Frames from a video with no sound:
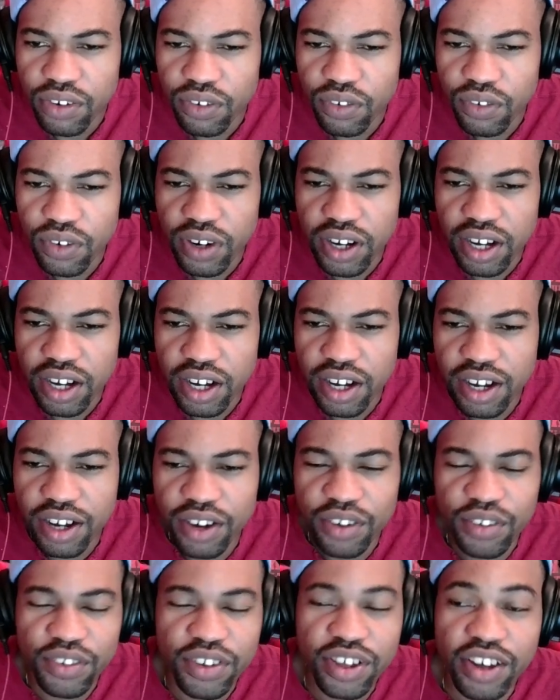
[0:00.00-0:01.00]
Wow.
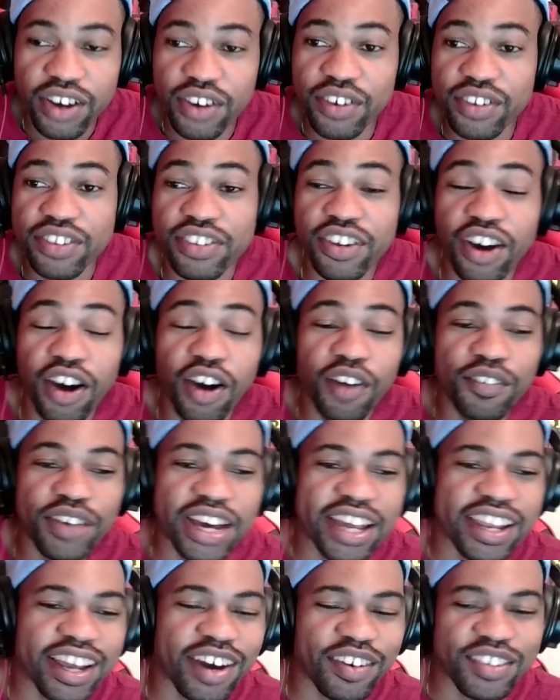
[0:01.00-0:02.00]
Yeah. So,
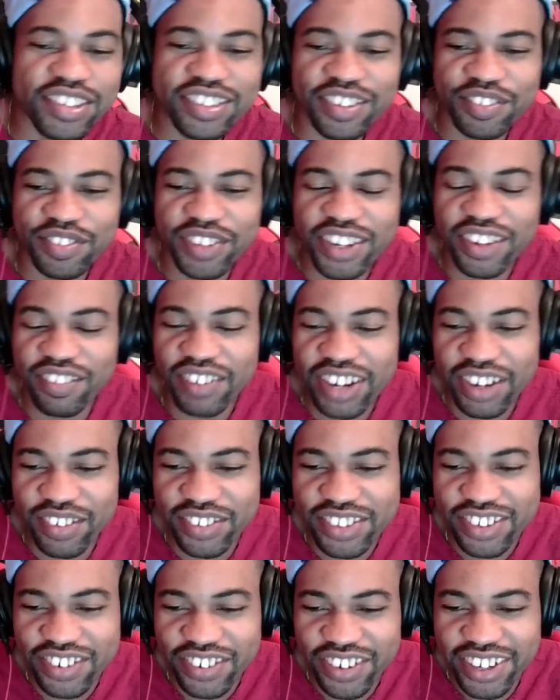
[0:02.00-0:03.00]
man, that was the video, man. That
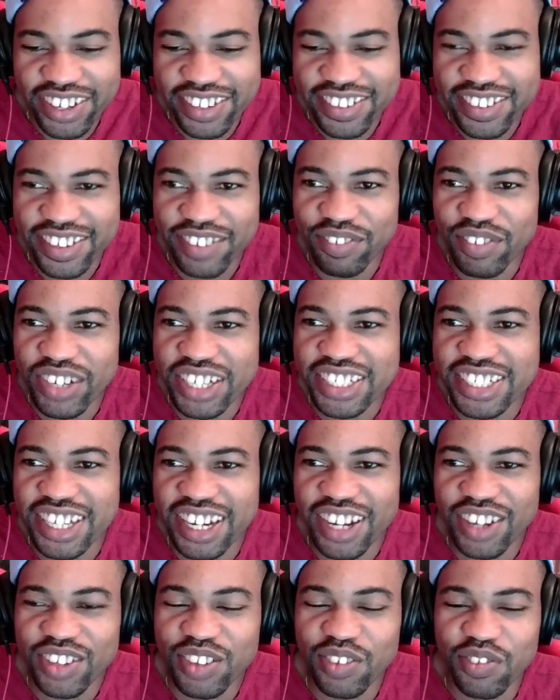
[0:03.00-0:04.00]
was crazy. Big shout
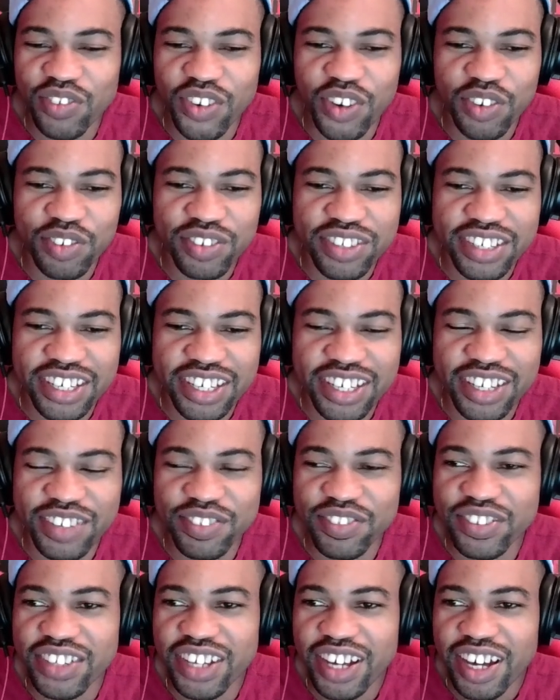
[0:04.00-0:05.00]
out to both
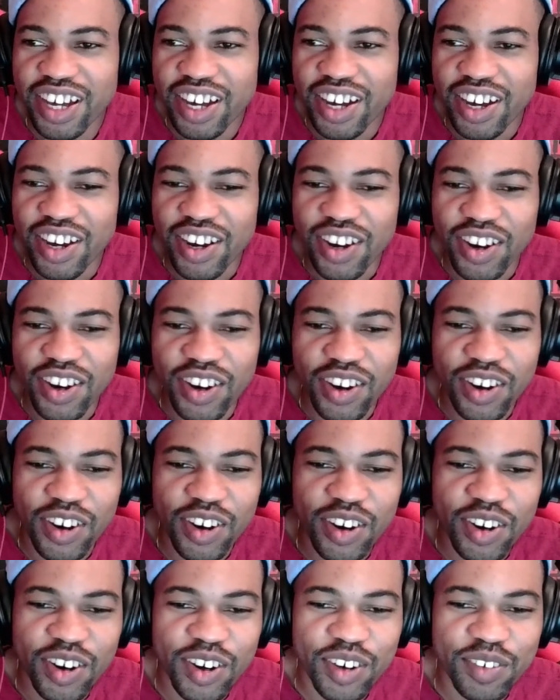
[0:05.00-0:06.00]
teams.
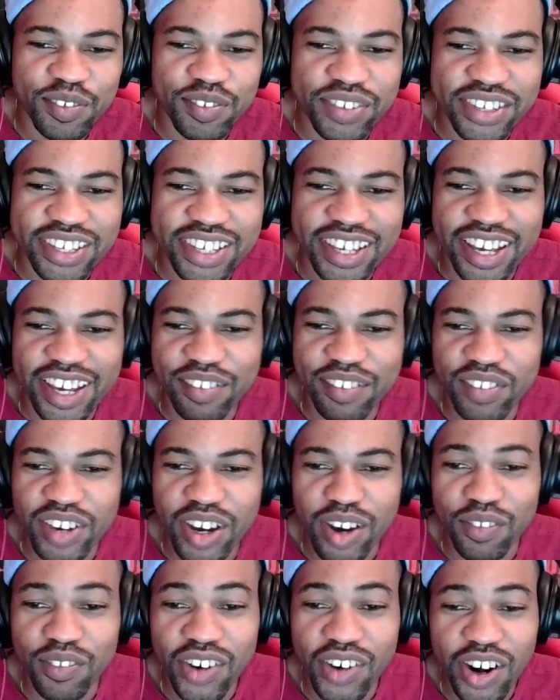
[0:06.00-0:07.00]
Um, yeah, man.
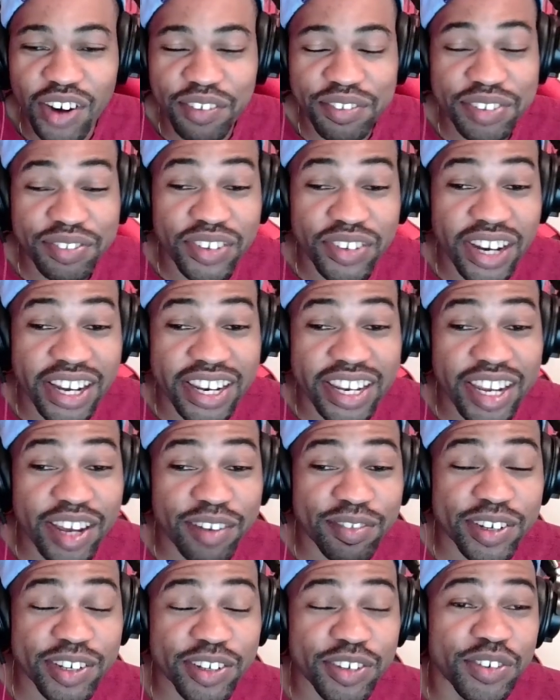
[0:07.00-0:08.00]
Amar people I
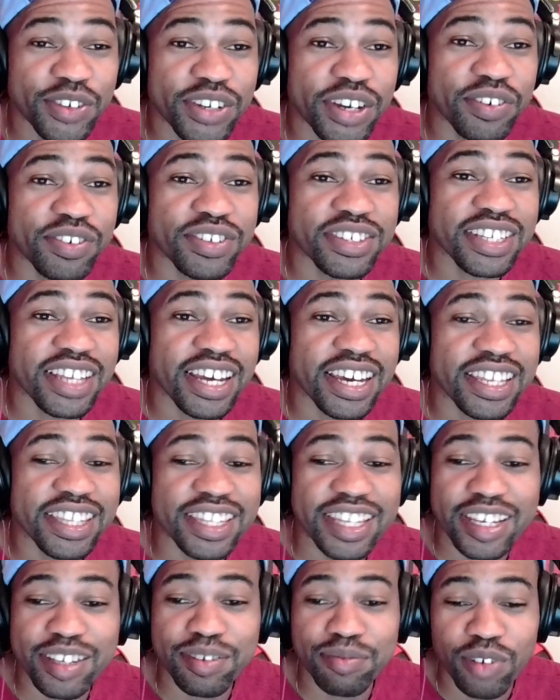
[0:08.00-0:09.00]
never knew they was like
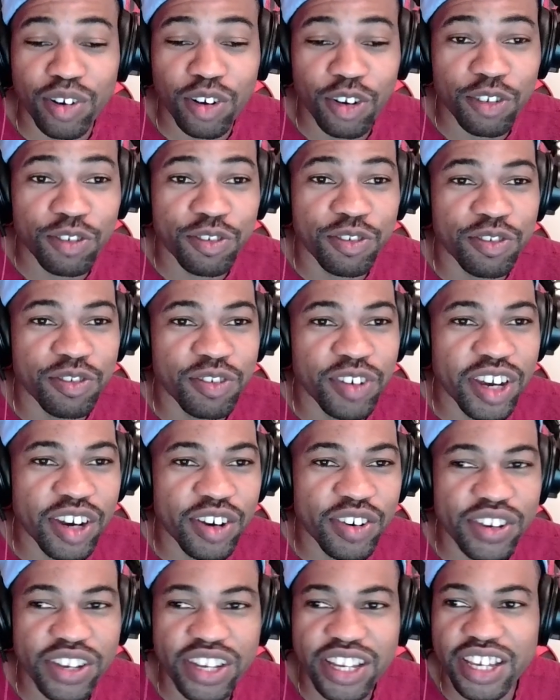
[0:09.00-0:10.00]
this, bro.
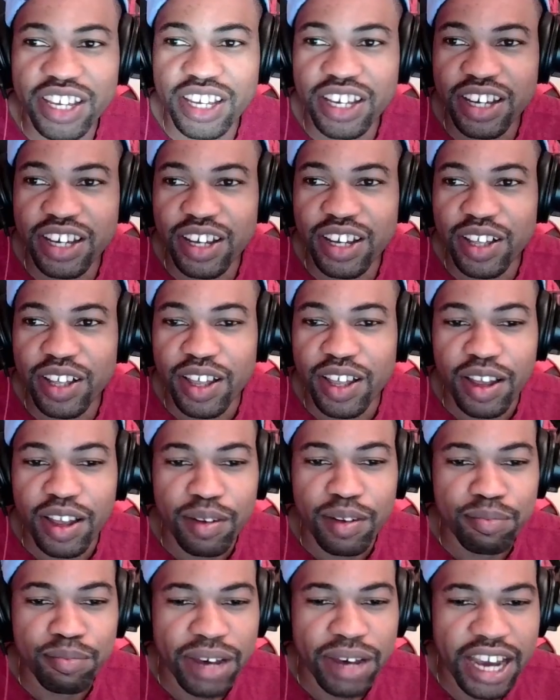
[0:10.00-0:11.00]
Very
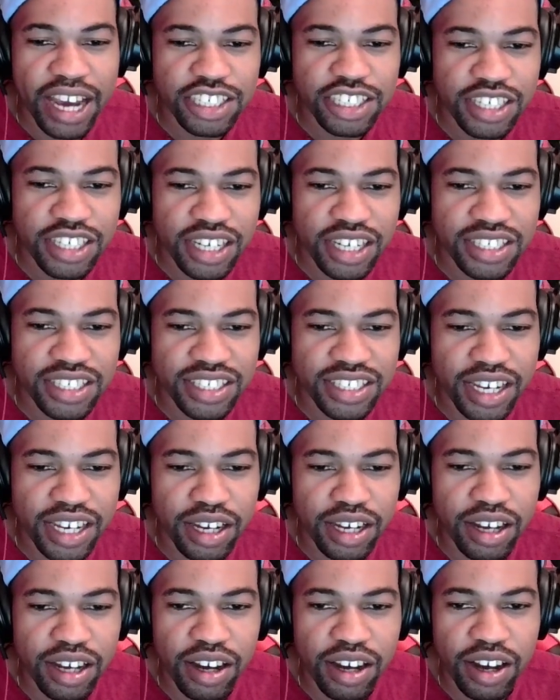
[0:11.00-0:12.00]
passionate set
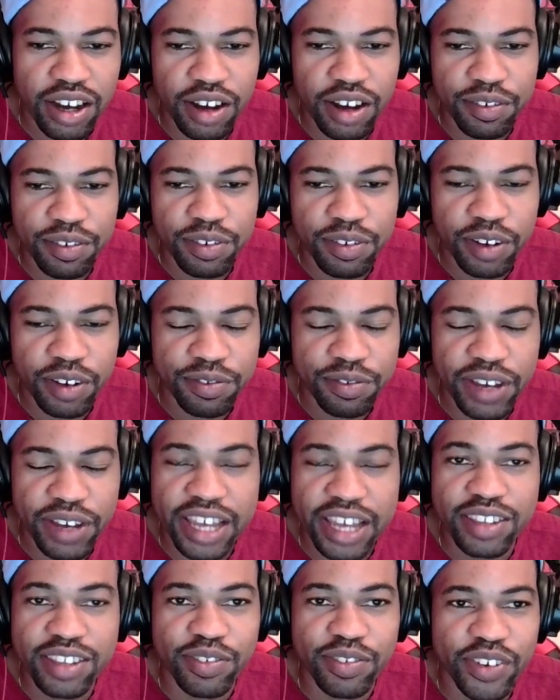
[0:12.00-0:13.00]
of, of, of,
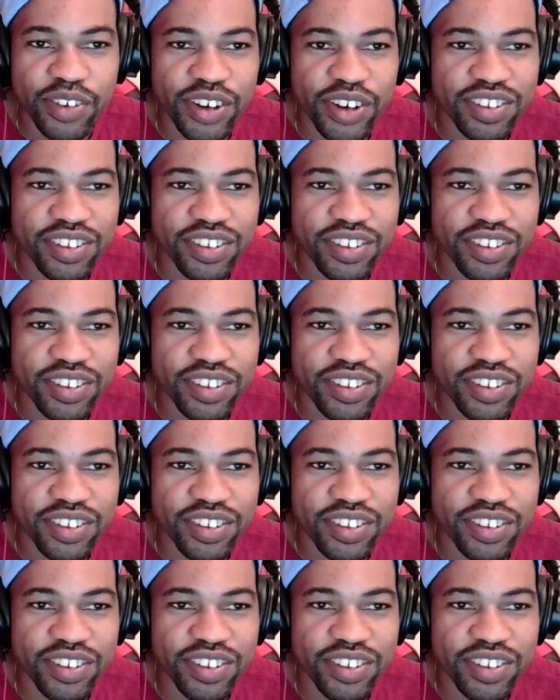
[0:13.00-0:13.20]
fans, bro.